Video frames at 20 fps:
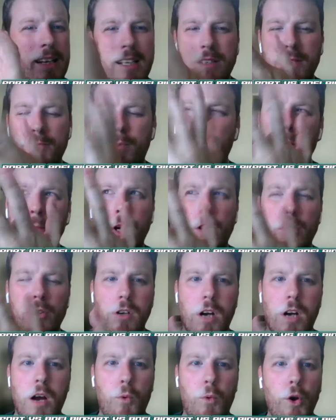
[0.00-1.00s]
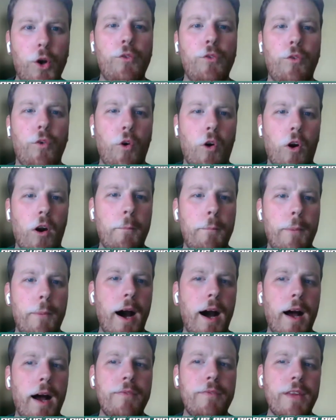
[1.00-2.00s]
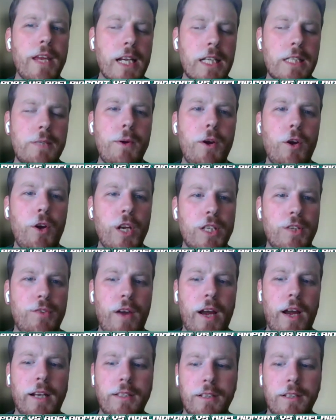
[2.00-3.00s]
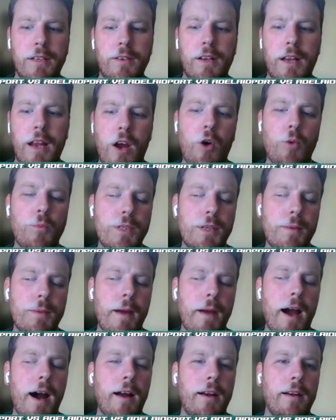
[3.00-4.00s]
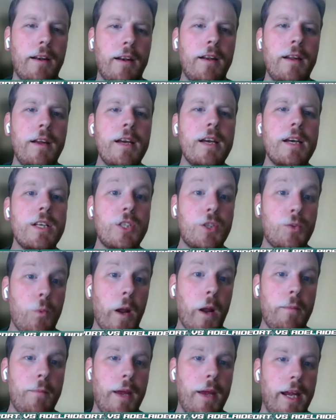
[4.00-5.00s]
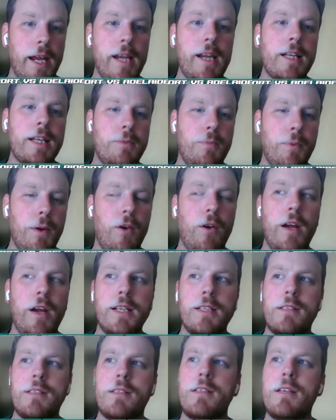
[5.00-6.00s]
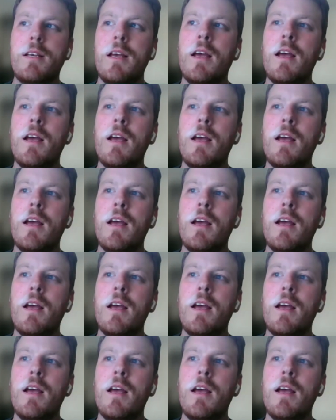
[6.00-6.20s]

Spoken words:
probably not the right word for it, but the experience factor helps him out. And Sweet being inexperienced,